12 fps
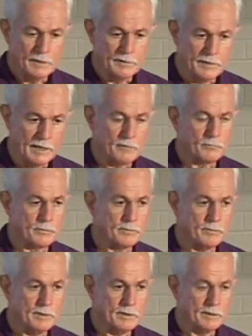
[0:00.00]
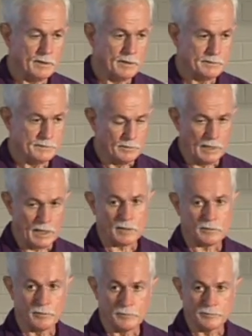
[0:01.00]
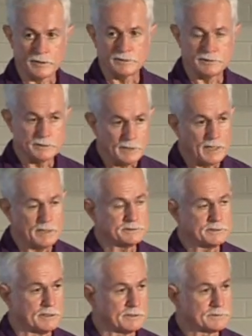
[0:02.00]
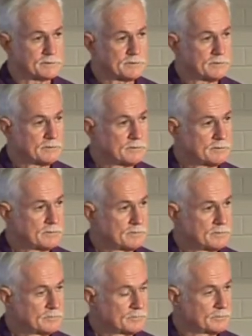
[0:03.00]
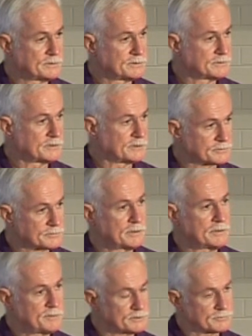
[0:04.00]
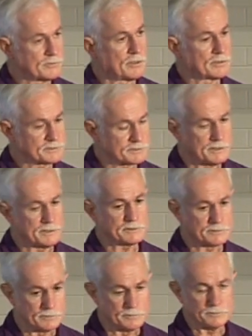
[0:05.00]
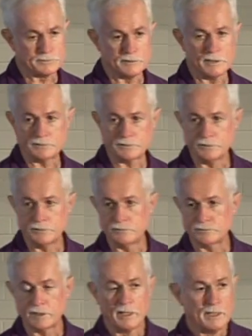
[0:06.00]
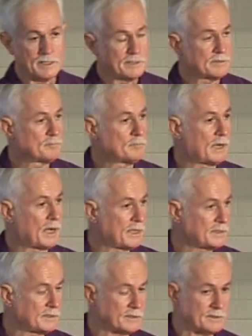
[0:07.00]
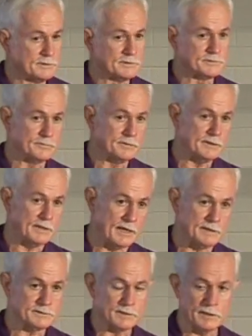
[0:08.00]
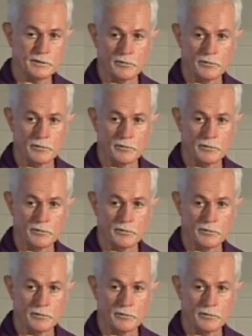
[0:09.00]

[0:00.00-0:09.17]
that were an aqua regia digest, which is an extremely strong acidic solution that's used in the mining industry to assay